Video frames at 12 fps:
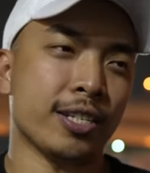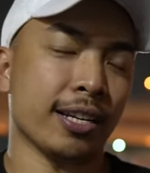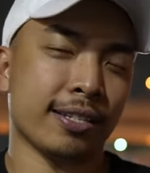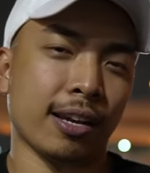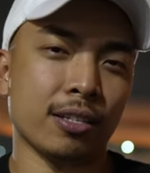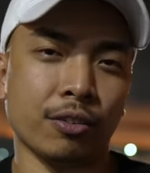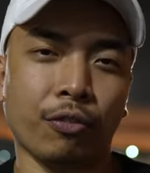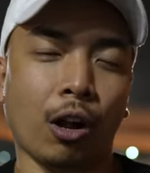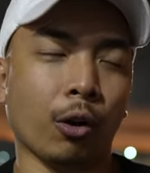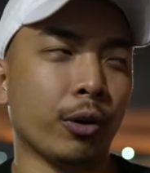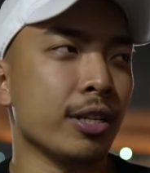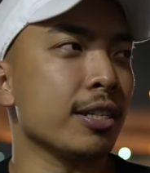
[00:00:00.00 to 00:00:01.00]
six thousand
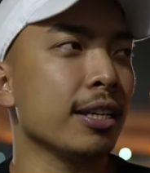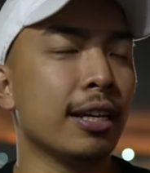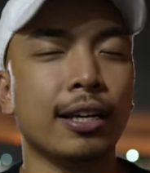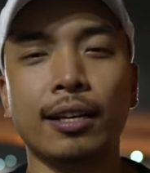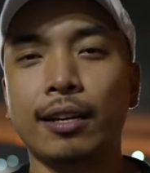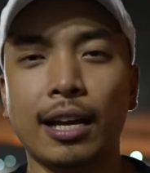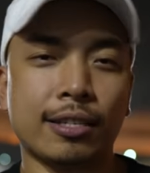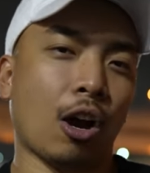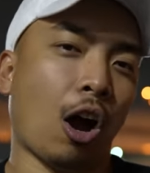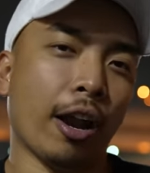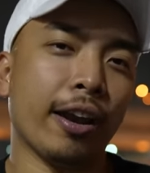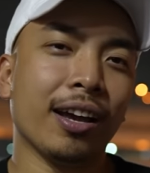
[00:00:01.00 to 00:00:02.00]
followers, it's
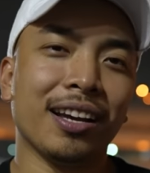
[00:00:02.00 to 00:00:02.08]
gone.